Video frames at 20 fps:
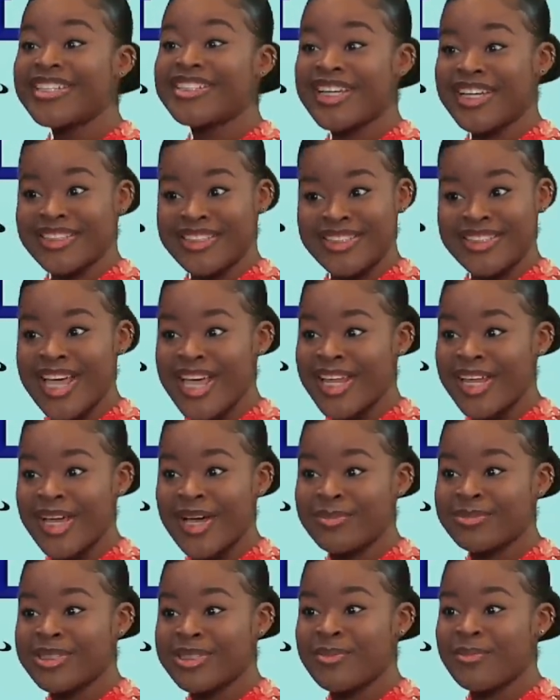just
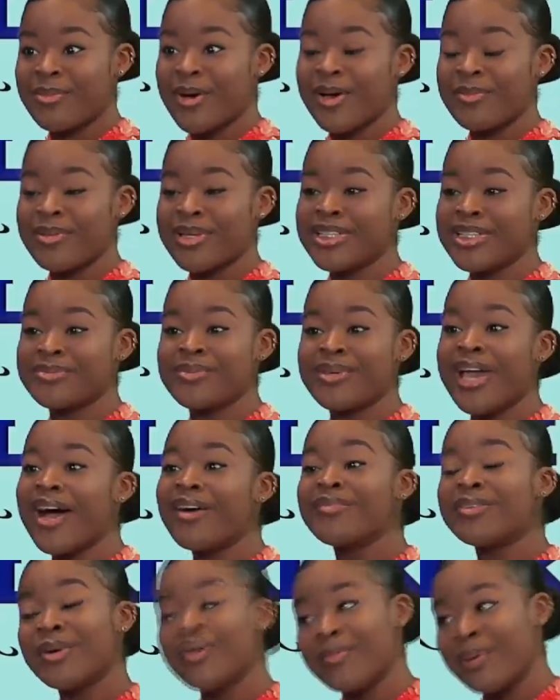standing up to the board, because we
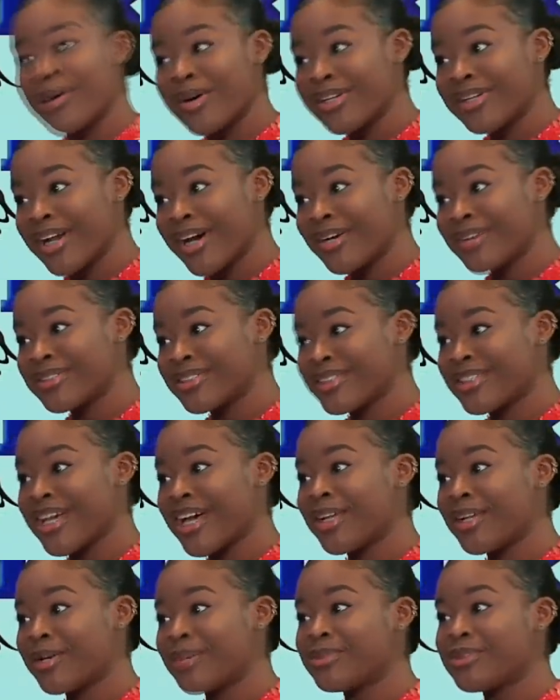have no board now to
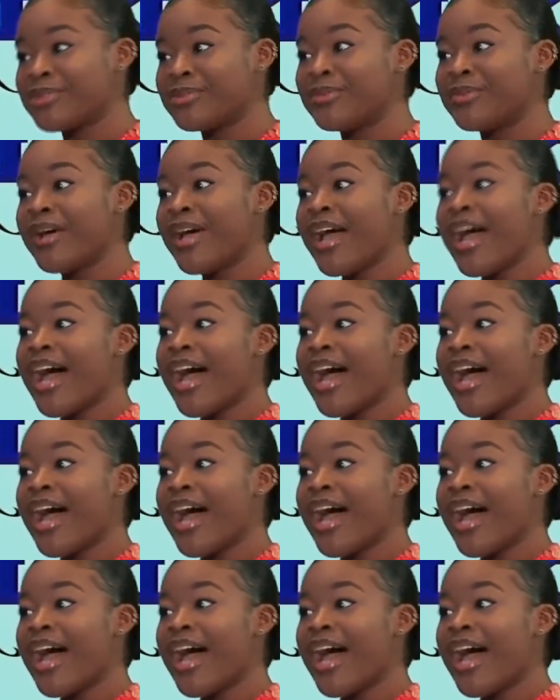stand up to.